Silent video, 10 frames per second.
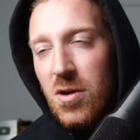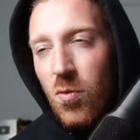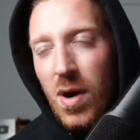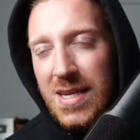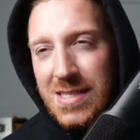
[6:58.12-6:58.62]

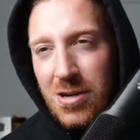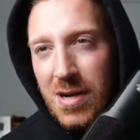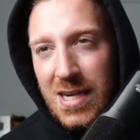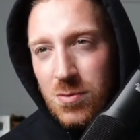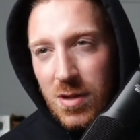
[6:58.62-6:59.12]
when is their
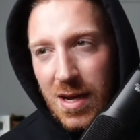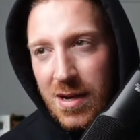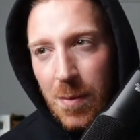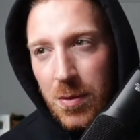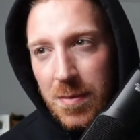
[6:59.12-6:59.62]
next one? Like a
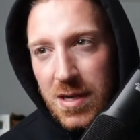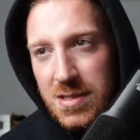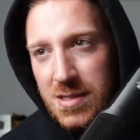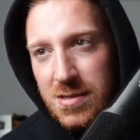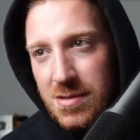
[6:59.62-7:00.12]
couple
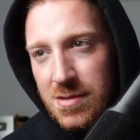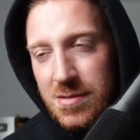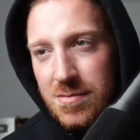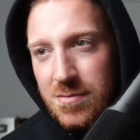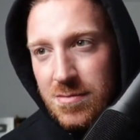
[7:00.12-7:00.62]
months.
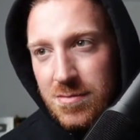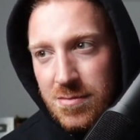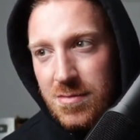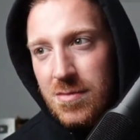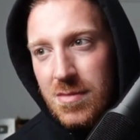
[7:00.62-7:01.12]

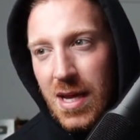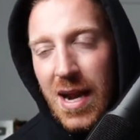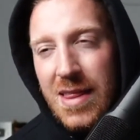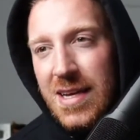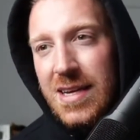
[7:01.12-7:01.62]

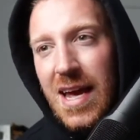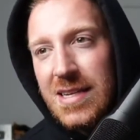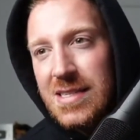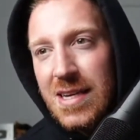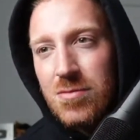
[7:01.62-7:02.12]
And I think
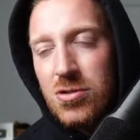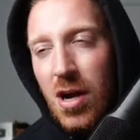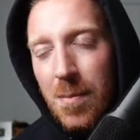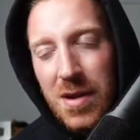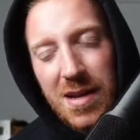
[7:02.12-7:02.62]
Ken said he was
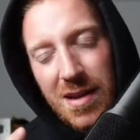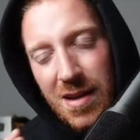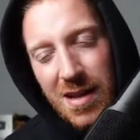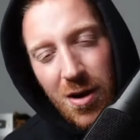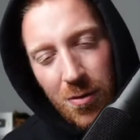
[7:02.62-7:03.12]
dropped, but
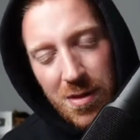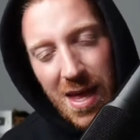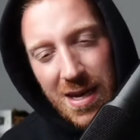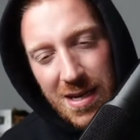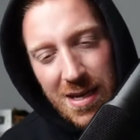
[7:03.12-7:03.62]
no.
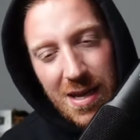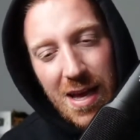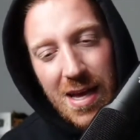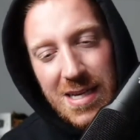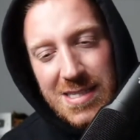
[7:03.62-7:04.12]
Then
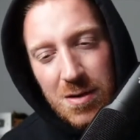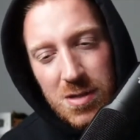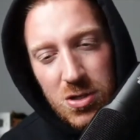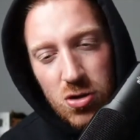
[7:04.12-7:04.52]
he said he was gonna